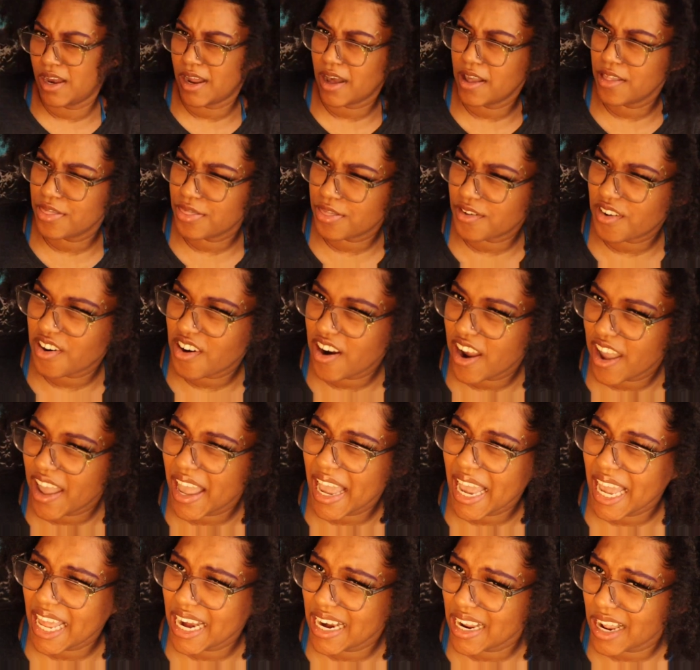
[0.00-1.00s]
ninth grade
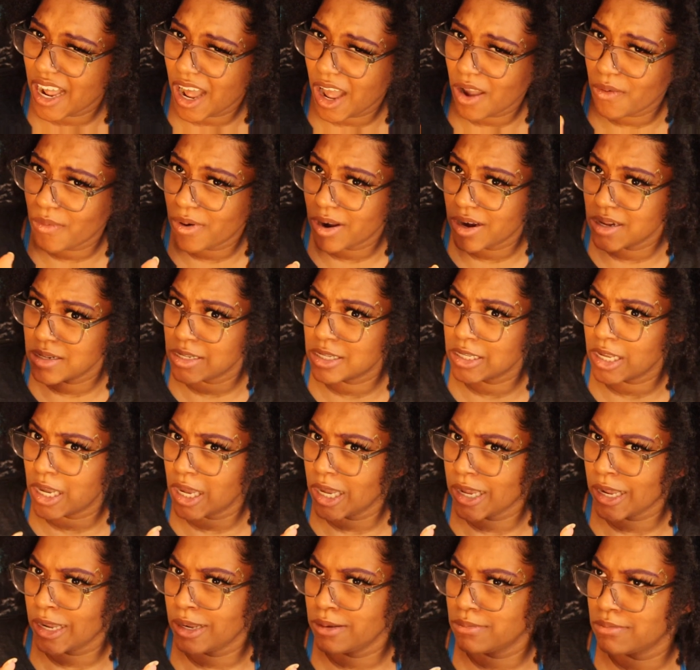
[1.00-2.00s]
i want to
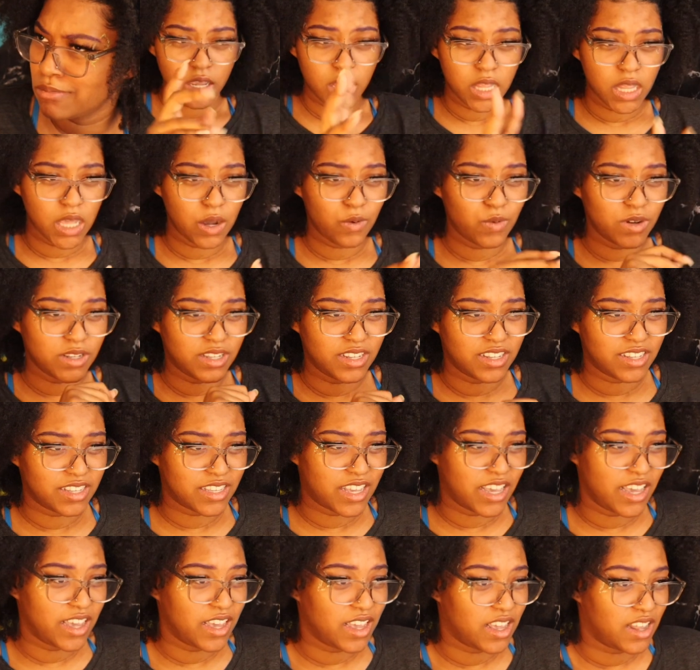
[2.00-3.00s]
say and there was this
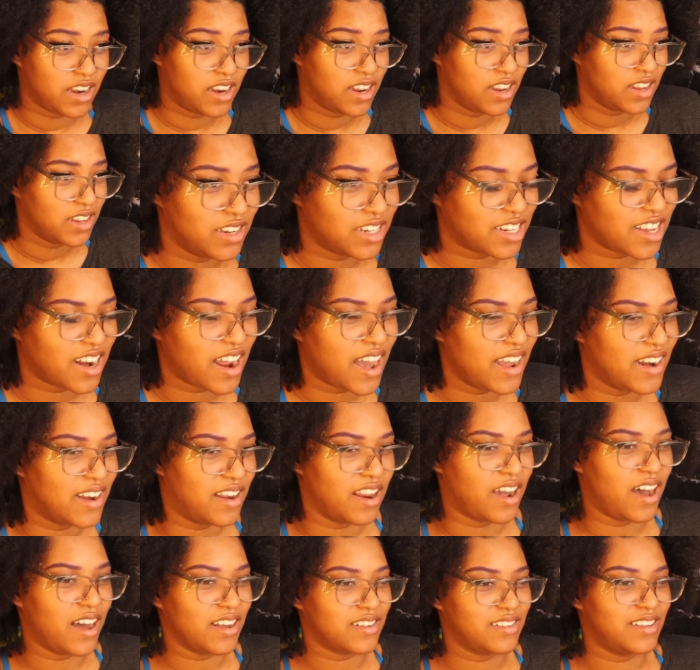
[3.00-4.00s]
kid should i
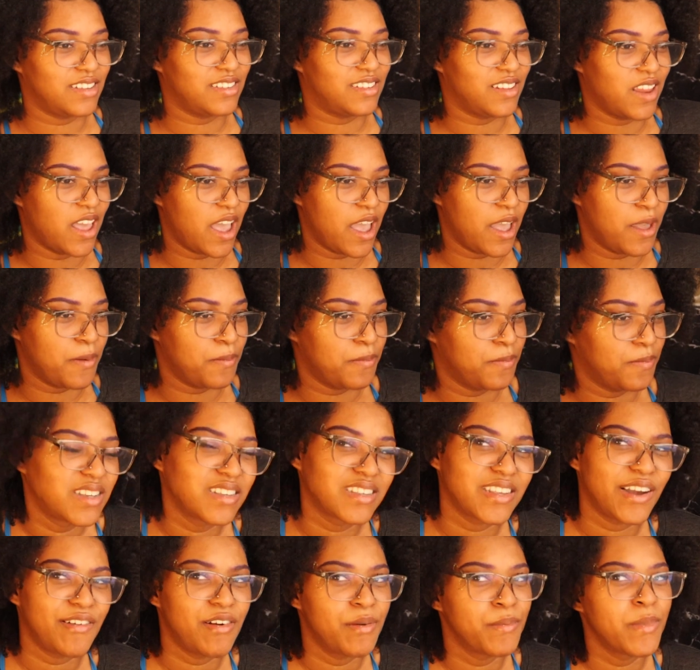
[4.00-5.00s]
dox his name
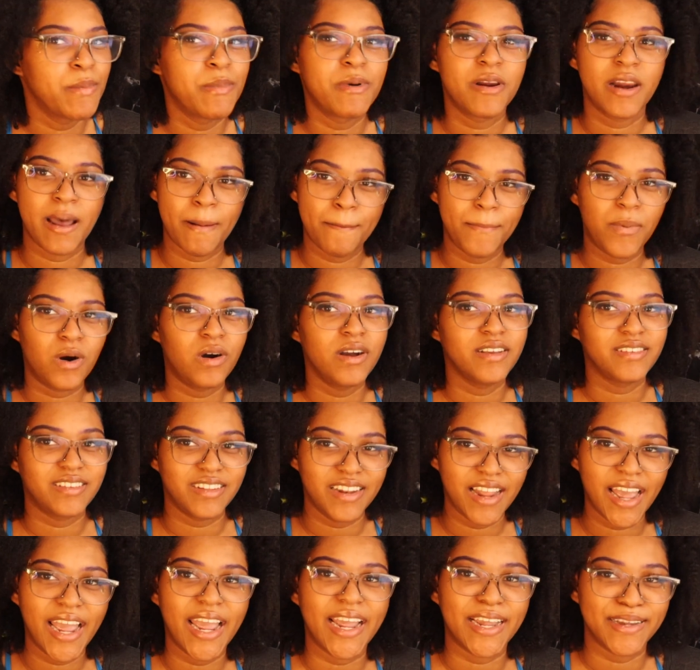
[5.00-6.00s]
because i remember that boy's
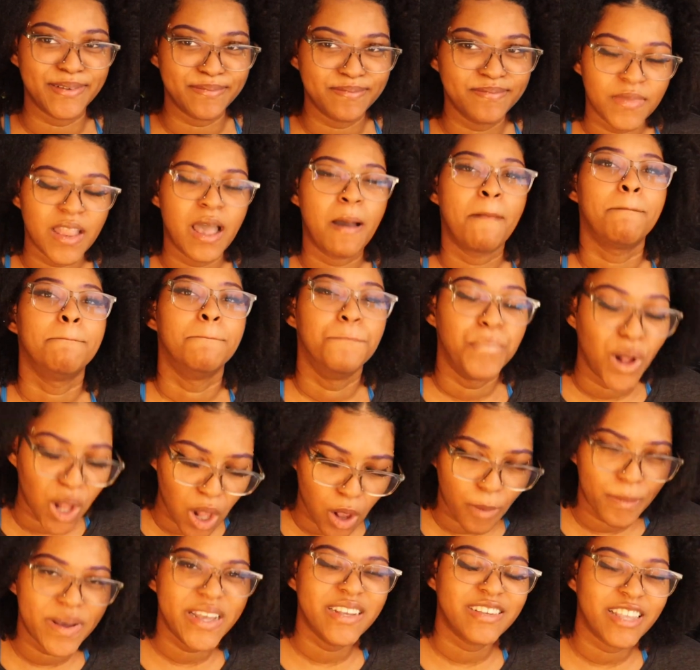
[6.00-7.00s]
name that
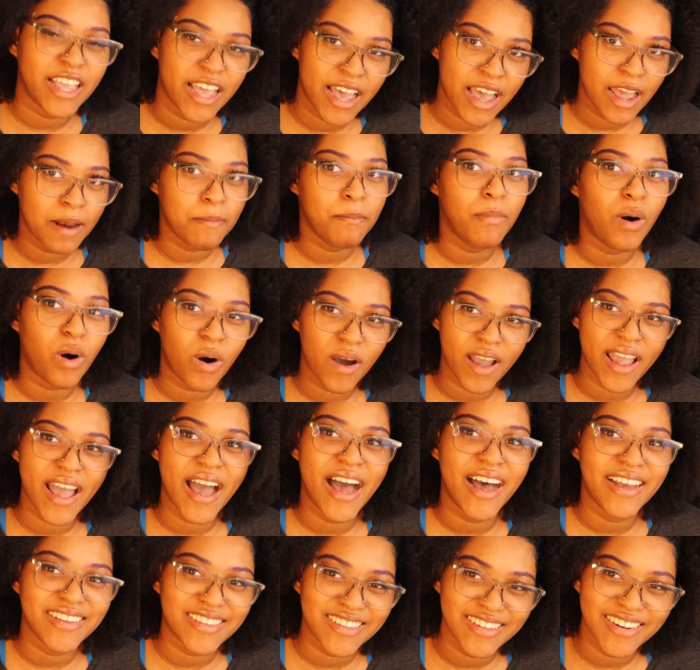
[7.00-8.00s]
bulbous head boy
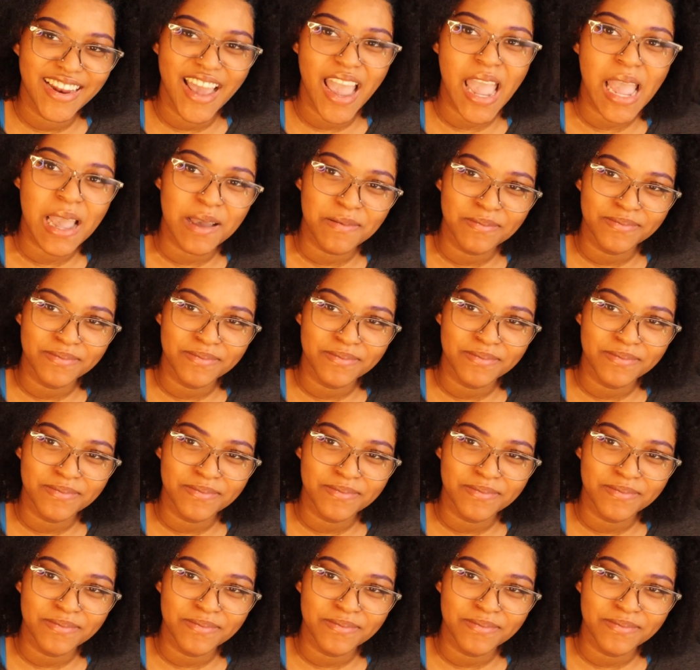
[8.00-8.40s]
ass name